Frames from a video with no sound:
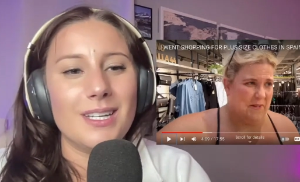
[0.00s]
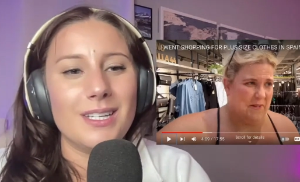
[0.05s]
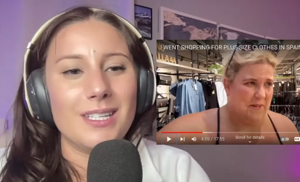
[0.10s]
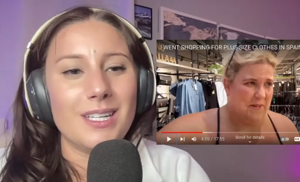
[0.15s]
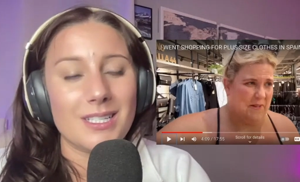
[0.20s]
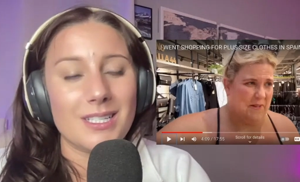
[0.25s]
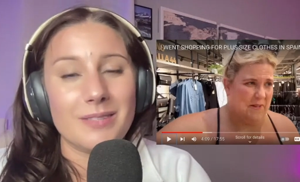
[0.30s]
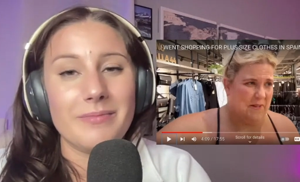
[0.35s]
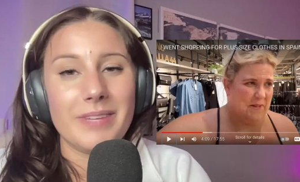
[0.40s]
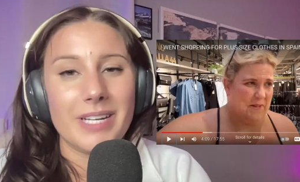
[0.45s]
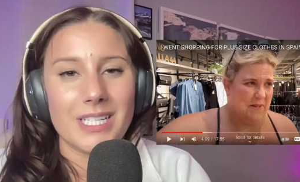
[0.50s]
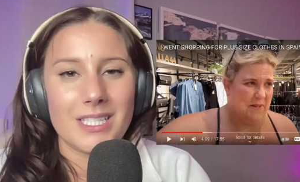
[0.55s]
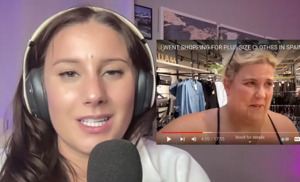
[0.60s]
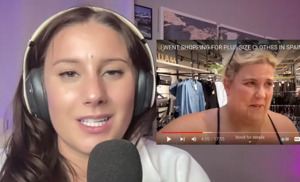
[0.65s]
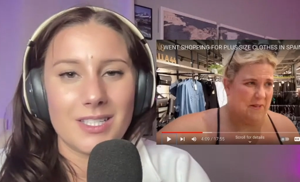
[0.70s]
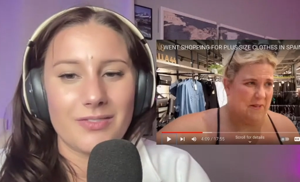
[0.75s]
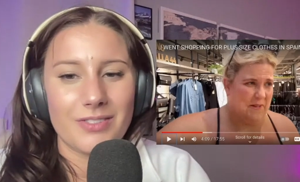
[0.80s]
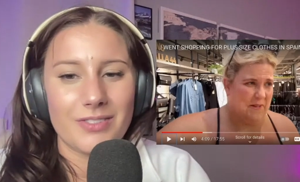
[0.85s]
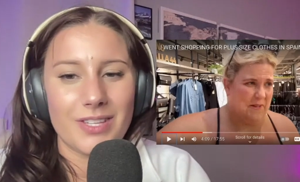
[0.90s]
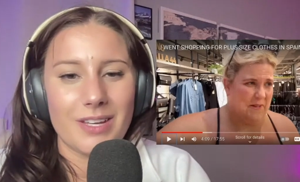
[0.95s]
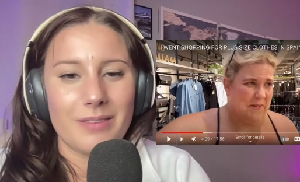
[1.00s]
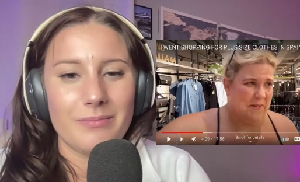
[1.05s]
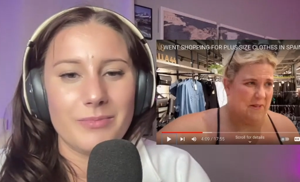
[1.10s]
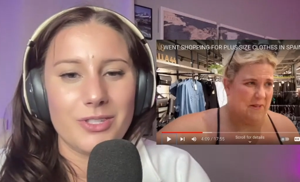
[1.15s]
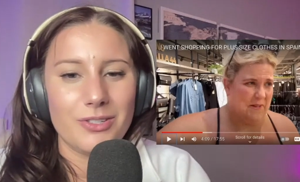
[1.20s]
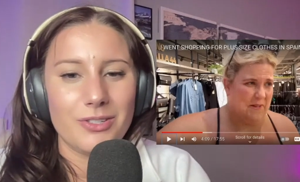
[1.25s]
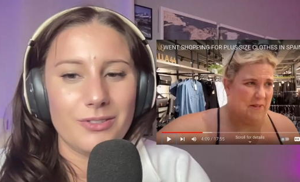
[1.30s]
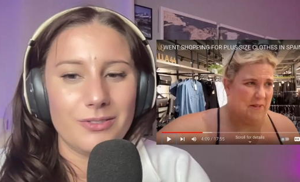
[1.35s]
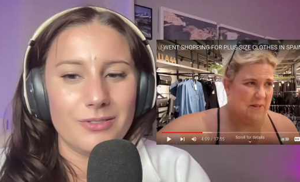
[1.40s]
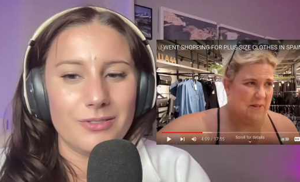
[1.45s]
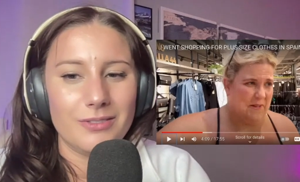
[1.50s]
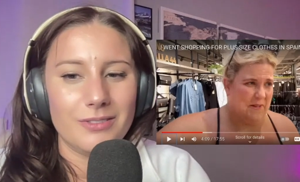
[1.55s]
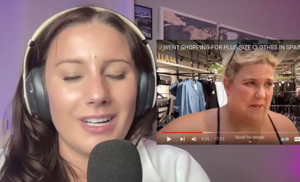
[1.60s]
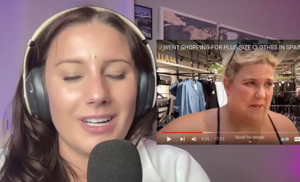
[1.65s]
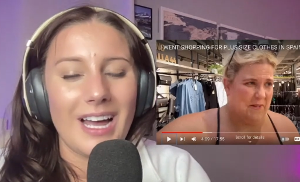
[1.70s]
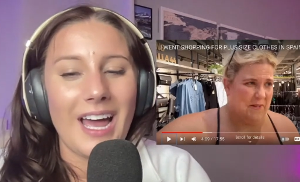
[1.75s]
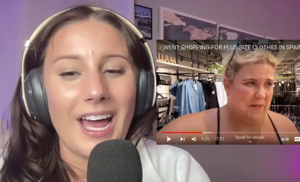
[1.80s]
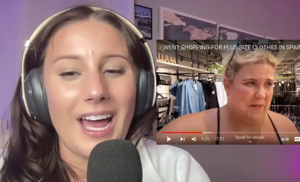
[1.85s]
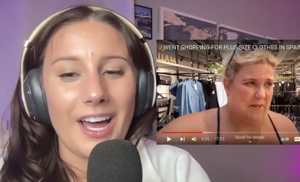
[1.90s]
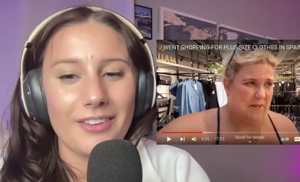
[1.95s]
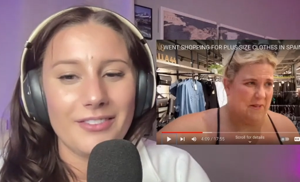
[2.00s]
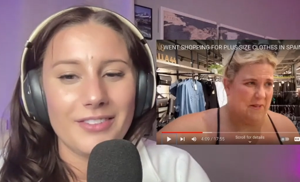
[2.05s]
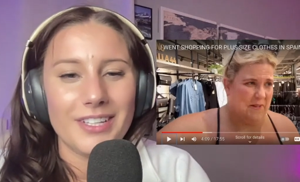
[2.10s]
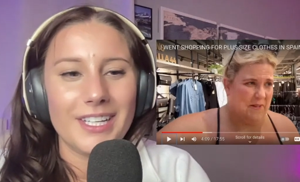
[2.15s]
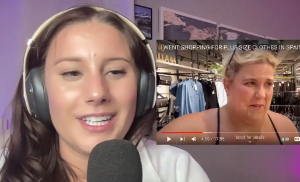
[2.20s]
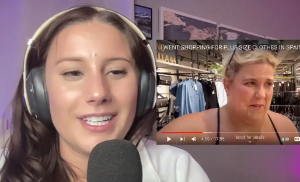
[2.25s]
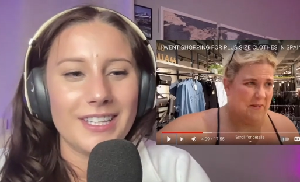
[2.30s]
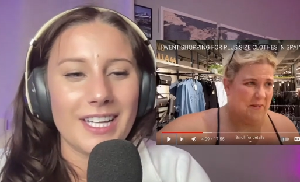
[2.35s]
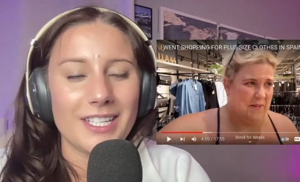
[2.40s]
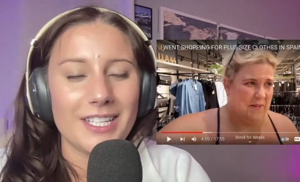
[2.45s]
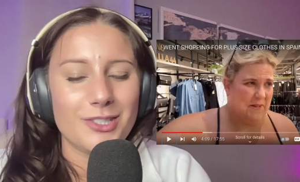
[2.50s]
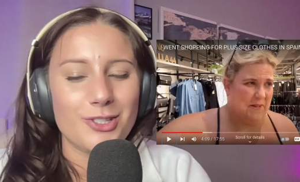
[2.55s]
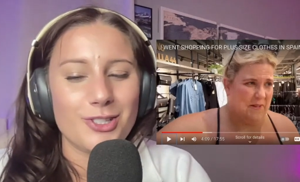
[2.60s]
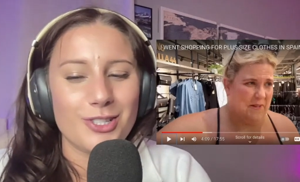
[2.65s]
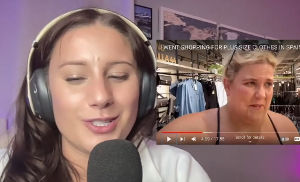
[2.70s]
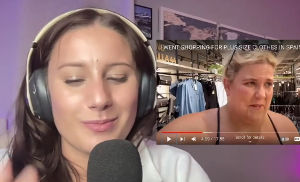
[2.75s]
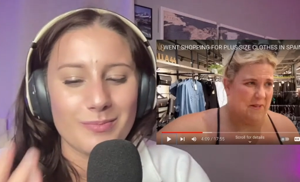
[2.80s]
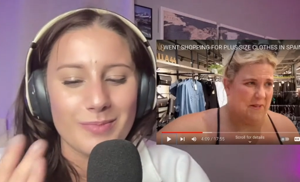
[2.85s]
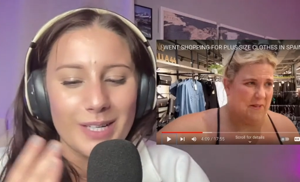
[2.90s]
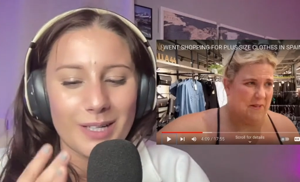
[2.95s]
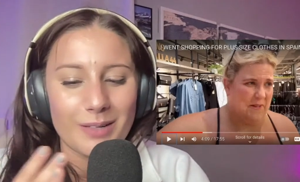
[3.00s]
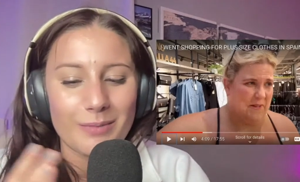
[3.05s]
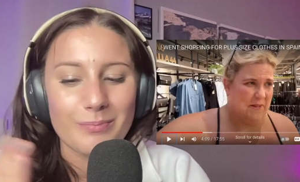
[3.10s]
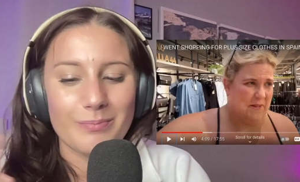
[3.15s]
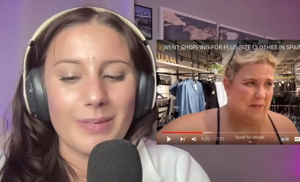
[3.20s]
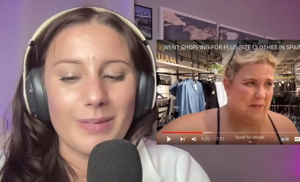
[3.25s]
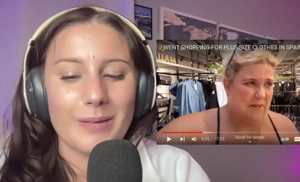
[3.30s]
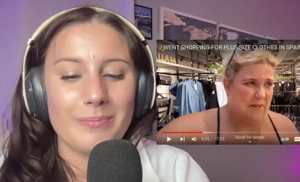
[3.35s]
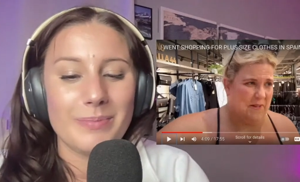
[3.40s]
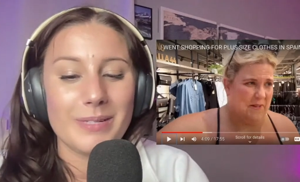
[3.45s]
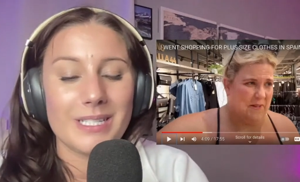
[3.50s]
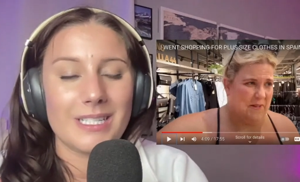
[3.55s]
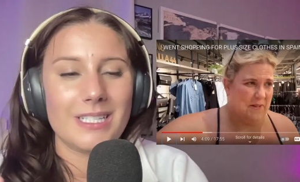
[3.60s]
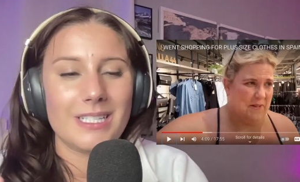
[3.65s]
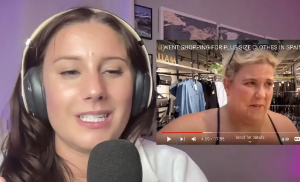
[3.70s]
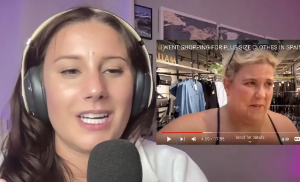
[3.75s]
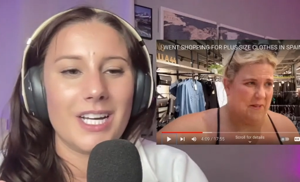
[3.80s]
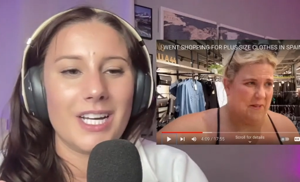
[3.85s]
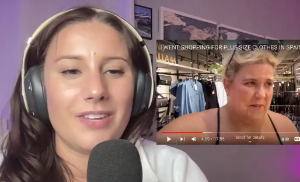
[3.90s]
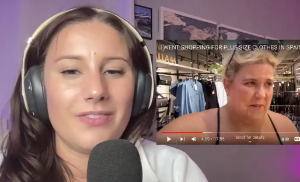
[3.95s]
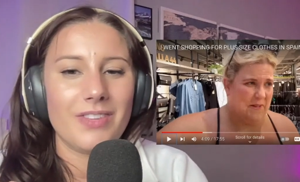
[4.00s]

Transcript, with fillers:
Speaker 1: doesn't make sense for them to have it. And that's just like my business side of